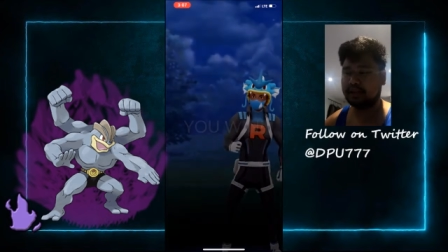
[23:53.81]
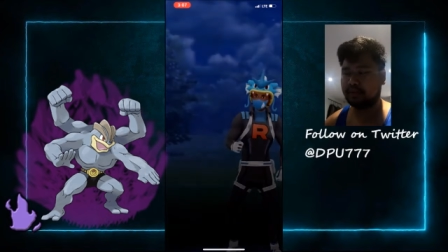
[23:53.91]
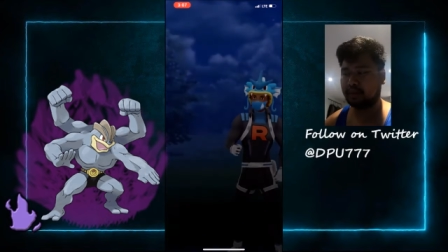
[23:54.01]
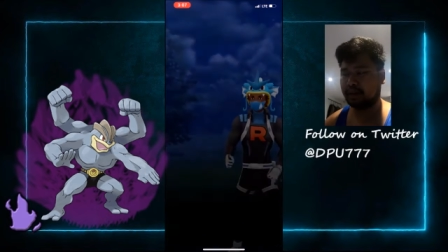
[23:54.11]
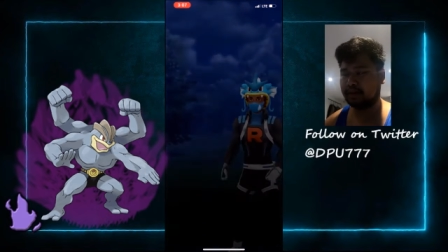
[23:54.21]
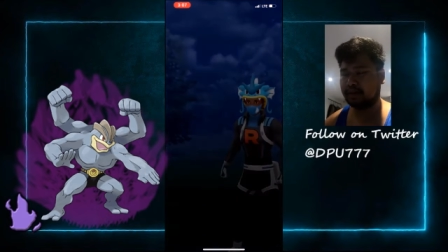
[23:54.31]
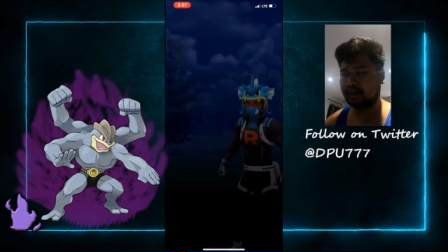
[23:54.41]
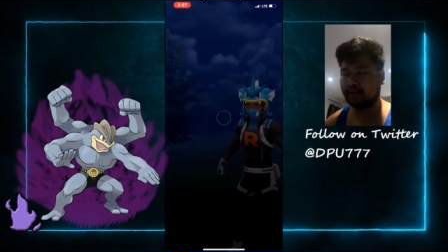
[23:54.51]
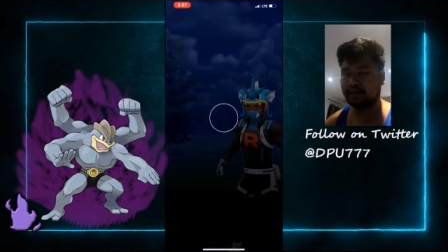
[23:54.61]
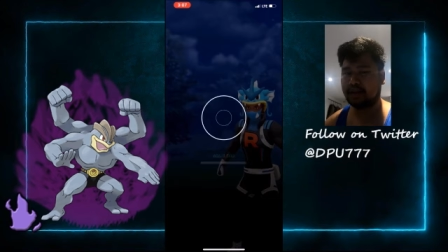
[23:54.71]
for watching,
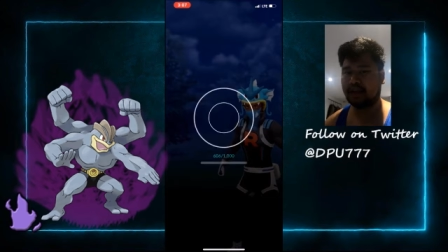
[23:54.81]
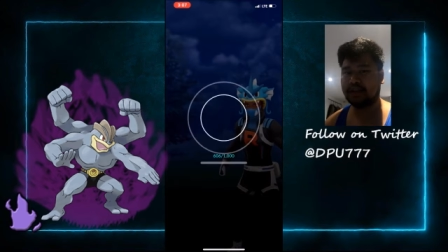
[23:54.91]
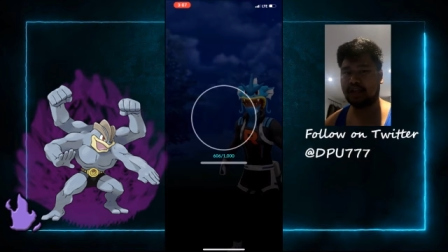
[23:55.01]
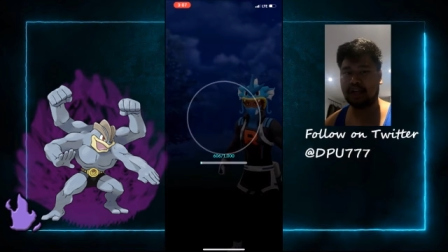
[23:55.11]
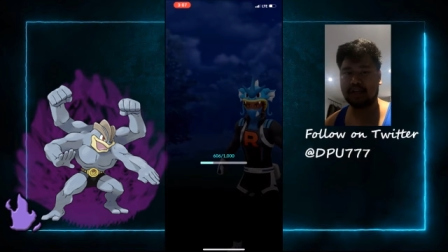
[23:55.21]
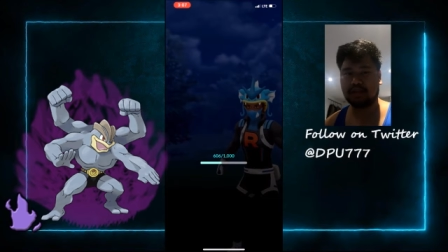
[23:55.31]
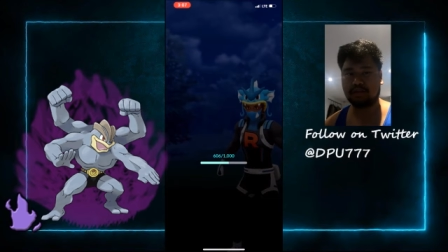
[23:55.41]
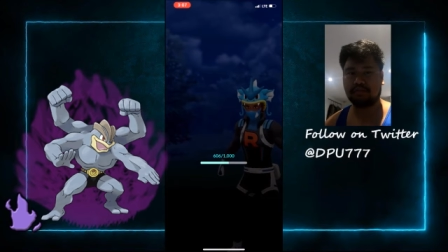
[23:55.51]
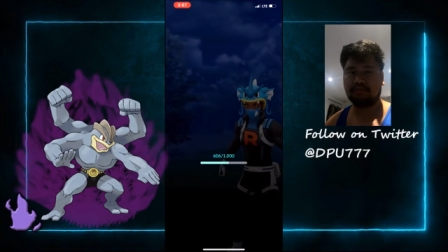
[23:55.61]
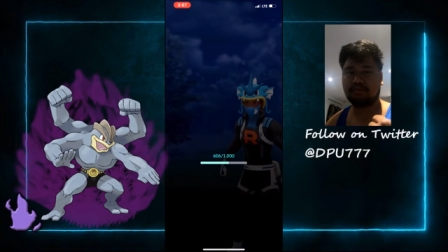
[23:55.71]
and I'll see you guys soon.
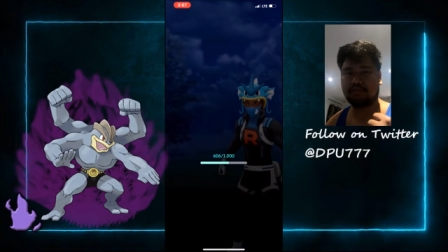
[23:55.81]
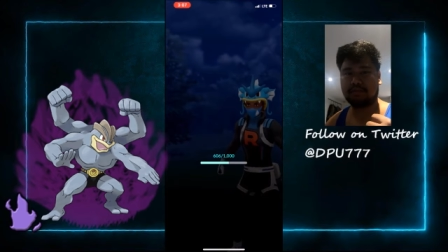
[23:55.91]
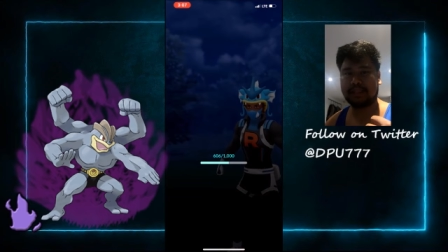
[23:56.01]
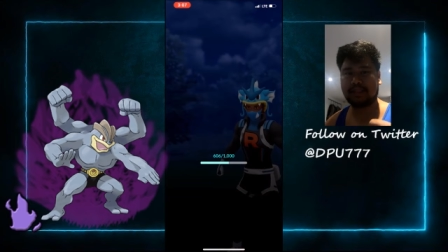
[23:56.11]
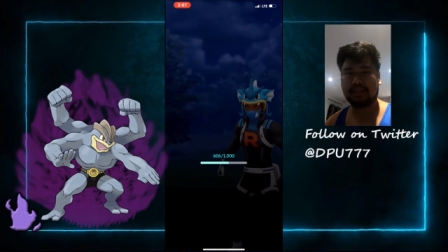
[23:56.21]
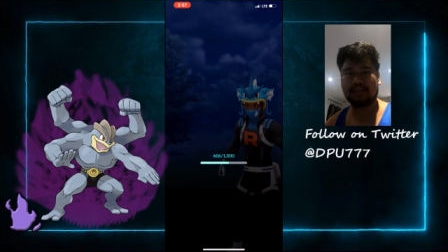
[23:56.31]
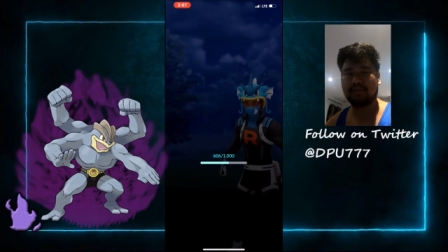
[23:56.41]
Peace.